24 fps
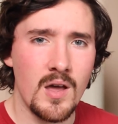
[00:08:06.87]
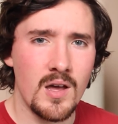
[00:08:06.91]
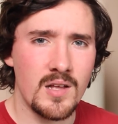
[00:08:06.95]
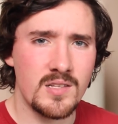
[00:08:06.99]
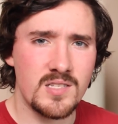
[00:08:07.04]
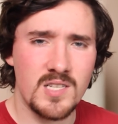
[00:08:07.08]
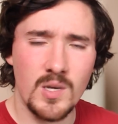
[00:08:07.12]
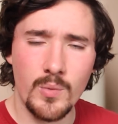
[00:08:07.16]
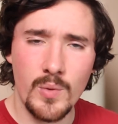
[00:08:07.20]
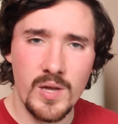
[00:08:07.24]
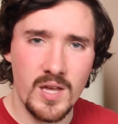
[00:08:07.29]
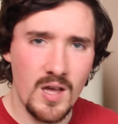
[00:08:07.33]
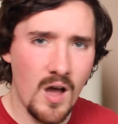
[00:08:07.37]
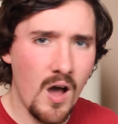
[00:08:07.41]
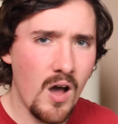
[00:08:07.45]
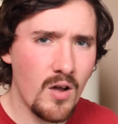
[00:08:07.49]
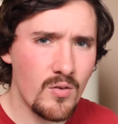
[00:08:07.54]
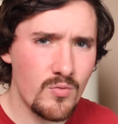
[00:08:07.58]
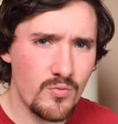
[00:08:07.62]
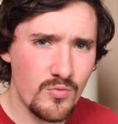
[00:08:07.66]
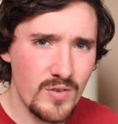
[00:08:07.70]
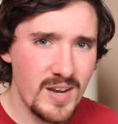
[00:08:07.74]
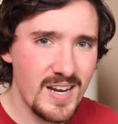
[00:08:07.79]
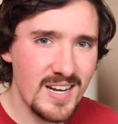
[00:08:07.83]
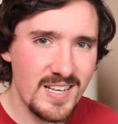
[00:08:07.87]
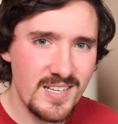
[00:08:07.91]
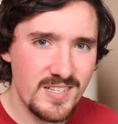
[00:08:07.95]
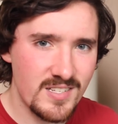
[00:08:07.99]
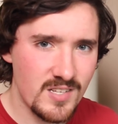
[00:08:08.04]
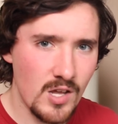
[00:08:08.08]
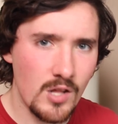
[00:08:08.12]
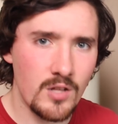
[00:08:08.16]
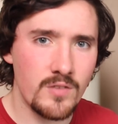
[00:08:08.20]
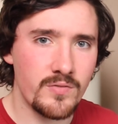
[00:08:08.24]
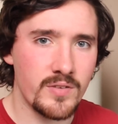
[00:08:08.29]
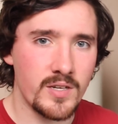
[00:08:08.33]
And so we can't really
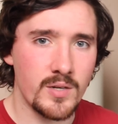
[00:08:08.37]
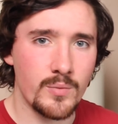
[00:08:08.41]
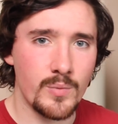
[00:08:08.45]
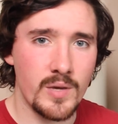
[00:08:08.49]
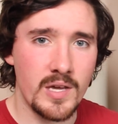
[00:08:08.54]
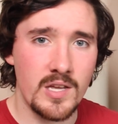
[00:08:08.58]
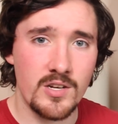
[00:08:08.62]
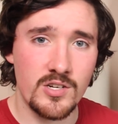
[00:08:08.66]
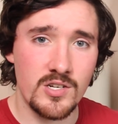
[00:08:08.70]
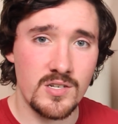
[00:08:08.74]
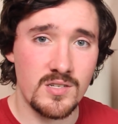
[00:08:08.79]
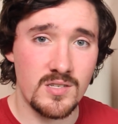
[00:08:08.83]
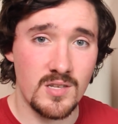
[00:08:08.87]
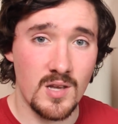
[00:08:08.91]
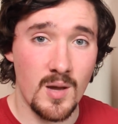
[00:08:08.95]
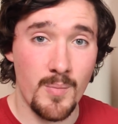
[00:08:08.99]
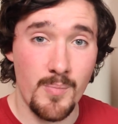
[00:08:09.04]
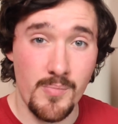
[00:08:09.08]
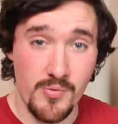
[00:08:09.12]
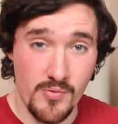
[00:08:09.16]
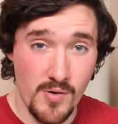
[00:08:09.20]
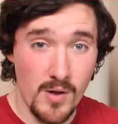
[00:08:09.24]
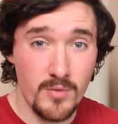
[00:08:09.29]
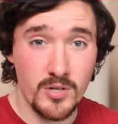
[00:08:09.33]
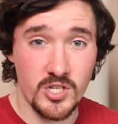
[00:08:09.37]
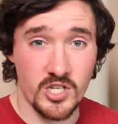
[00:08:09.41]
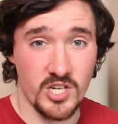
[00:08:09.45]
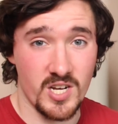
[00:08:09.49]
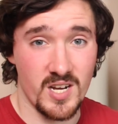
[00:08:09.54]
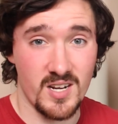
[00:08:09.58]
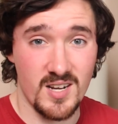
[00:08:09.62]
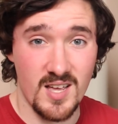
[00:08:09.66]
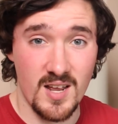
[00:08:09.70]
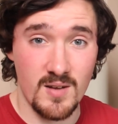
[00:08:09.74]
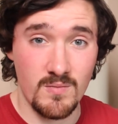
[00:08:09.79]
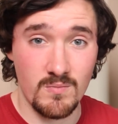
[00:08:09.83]
solve it. We can just approach
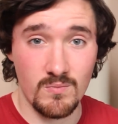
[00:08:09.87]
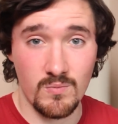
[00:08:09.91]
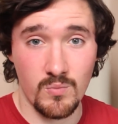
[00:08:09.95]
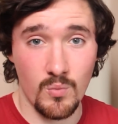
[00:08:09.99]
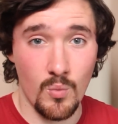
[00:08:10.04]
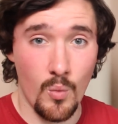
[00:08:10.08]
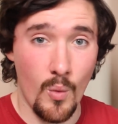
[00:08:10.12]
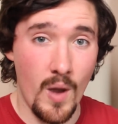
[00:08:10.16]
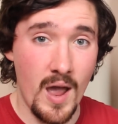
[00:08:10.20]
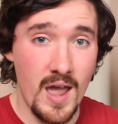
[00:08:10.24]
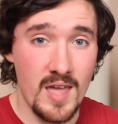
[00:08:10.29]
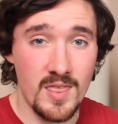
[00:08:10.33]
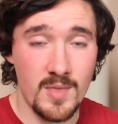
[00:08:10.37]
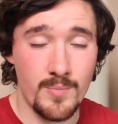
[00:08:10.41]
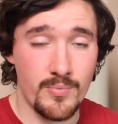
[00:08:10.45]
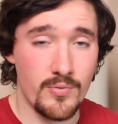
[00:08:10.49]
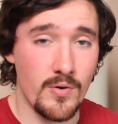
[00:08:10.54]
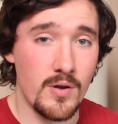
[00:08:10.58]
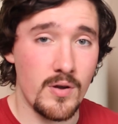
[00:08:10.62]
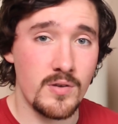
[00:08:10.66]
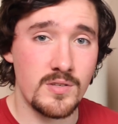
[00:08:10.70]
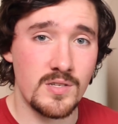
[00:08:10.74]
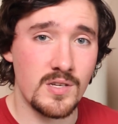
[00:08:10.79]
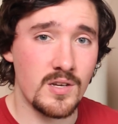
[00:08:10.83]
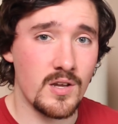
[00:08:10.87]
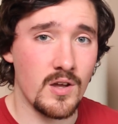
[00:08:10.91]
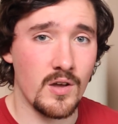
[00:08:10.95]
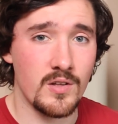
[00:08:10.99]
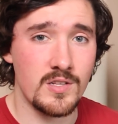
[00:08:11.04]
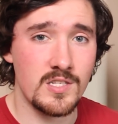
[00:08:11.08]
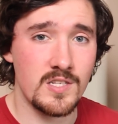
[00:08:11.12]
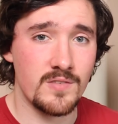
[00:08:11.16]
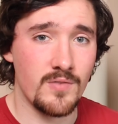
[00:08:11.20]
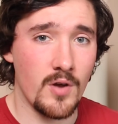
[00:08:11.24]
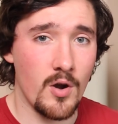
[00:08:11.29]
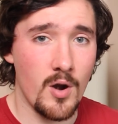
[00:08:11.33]
it and weigh the pros and
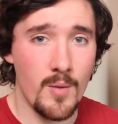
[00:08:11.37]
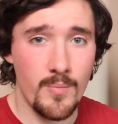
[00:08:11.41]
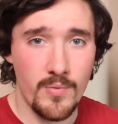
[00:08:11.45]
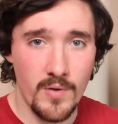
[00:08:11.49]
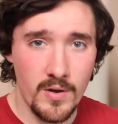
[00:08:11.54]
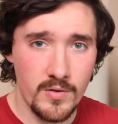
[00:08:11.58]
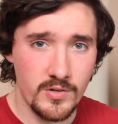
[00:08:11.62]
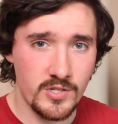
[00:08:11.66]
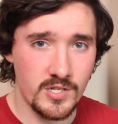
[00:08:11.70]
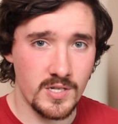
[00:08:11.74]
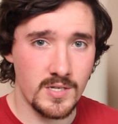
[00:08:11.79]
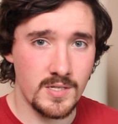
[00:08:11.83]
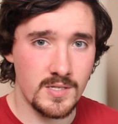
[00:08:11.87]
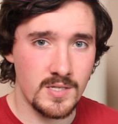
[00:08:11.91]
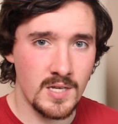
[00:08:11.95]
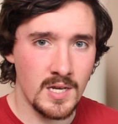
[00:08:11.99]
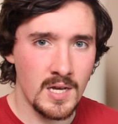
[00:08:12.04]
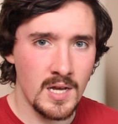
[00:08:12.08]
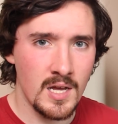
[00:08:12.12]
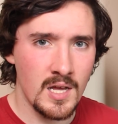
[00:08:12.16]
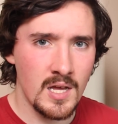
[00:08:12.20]
cons of our approaches.